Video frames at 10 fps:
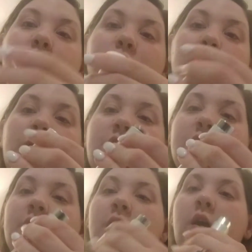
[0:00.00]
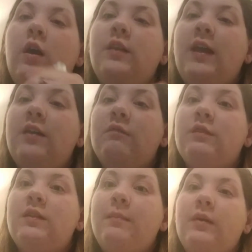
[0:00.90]
in Georgia on the end of
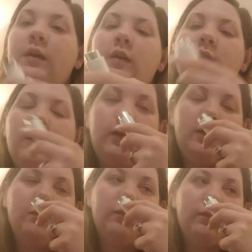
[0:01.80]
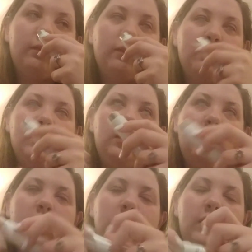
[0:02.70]
December.
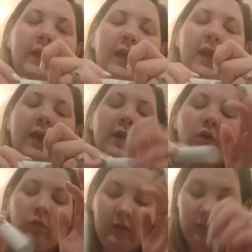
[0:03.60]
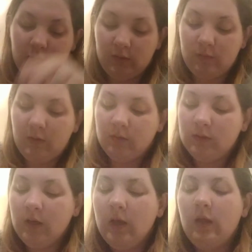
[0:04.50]
Oh, I can't get over how good this
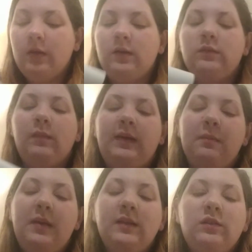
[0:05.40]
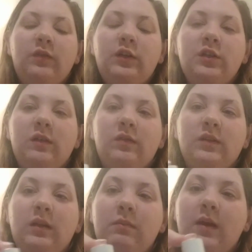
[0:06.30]
smells. They also make a men's version if there's
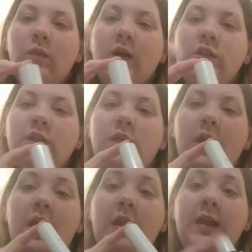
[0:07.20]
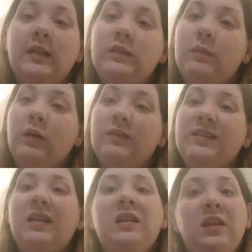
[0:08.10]
any men watching, and it smells
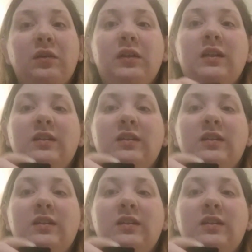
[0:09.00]
literally